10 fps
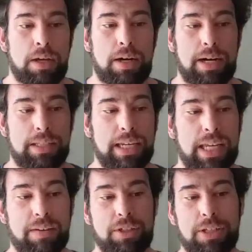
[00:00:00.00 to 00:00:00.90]
And then
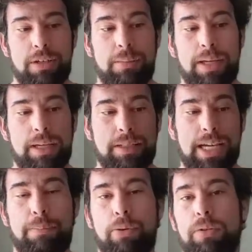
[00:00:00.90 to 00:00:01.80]
he gives some
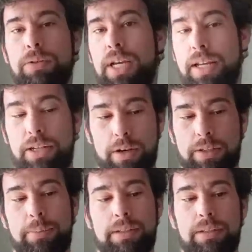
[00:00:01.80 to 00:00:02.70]
examples, and he
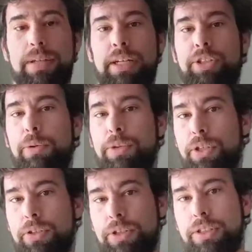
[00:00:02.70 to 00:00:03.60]
talks about diminishing
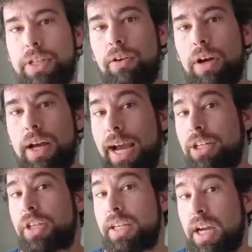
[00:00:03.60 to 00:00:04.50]
returns, etc. And
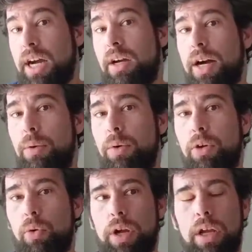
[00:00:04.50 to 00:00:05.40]
actually, yeah, I would
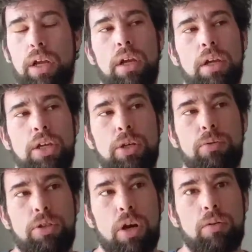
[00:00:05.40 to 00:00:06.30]
agree. You
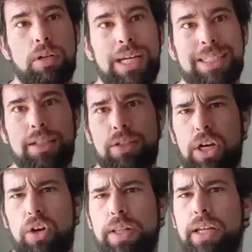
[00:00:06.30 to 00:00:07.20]
don't
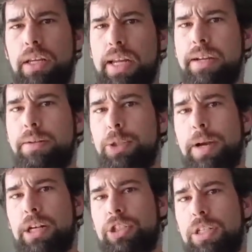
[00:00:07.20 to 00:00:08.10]
necessarily need to
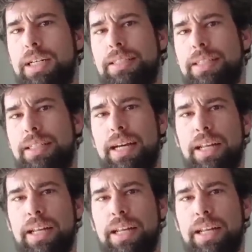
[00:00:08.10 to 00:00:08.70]
specialize in